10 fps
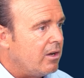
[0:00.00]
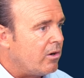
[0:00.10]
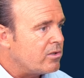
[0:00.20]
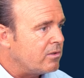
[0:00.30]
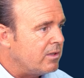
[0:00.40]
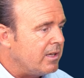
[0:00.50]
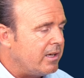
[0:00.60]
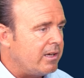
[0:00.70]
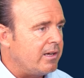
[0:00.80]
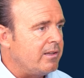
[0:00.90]
Also in
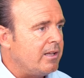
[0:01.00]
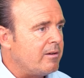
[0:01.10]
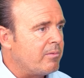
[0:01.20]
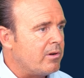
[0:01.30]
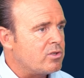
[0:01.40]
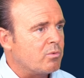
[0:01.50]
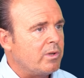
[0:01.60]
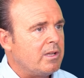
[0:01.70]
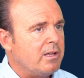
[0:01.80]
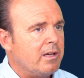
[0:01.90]
the other project
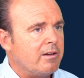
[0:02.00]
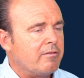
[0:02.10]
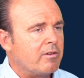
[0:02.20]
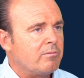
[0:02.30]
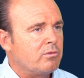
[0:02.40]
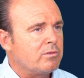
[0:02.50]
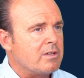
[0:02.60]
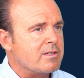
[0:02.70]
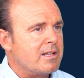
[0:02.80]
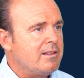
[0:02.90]
we did from
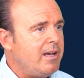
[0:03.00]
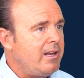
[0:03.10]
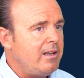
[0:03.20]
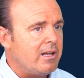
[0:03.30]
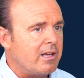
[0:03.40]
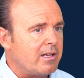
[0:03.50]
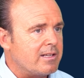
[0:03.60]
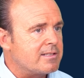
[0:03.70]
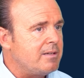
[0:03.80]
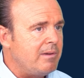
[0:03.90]
2010,
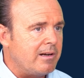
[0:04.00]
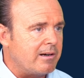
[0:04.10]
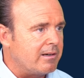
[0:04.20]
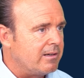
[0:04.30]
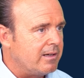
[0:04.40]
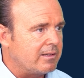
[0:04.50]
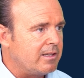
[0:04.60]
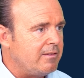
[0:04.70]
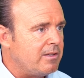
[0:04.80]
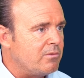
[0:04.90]
a similar
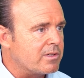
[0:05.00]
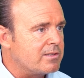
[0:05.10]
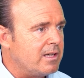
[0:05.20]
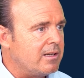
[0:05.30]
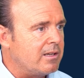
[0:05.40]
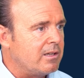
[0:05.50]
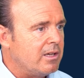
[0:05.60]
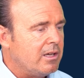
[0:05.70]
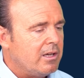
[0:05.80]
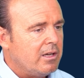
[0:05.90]
activity was done
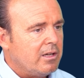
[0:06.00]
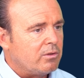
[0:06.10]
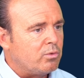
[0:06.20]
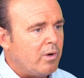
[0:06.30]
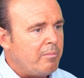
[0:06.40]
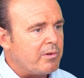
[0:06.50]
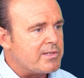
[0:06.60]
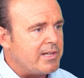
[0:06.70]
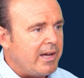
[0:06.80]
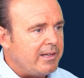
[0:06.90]
to
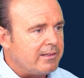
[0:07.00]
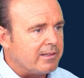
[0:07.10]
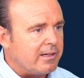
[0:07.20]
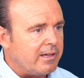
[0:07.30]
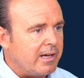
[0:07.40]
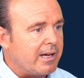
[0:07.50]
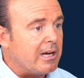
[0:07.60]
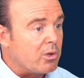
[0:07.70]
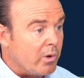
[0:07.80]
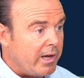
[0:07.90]
appreciate
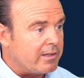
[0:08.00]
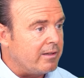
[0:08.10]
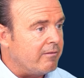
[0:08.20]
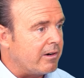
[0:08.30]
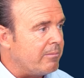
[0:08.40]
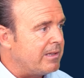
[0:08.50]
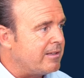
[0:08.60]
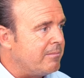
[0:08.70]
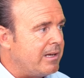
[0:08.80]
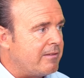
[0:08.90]
calculate the
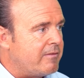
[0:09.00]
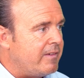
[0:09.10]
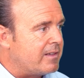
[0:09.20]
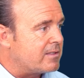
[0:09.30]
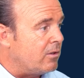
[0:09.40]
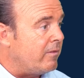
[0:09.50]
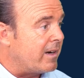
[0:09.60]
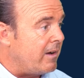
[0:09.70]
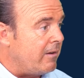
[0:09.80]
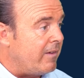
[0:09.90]
environmental benefits of
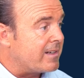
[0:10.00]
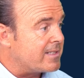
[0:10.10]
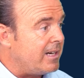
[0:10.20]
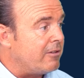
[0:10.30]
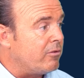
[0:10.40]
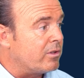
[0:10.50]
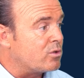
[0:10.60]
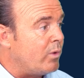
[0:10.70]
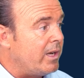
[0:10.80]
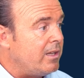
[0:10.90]
a vaccine for the
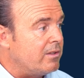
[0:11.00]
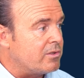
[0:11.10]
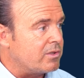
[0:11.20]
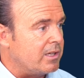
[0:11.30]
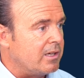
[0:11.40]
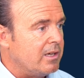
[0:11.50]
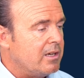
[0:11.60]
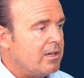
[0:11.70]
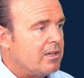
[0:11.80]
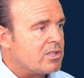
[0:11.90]
swine industry.
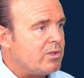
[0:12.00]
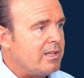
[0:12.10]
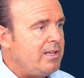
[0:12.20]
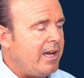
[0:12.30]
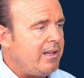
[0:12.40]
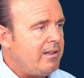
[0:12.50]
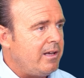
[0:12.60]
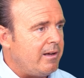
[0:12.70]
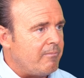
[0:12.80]
So at the end,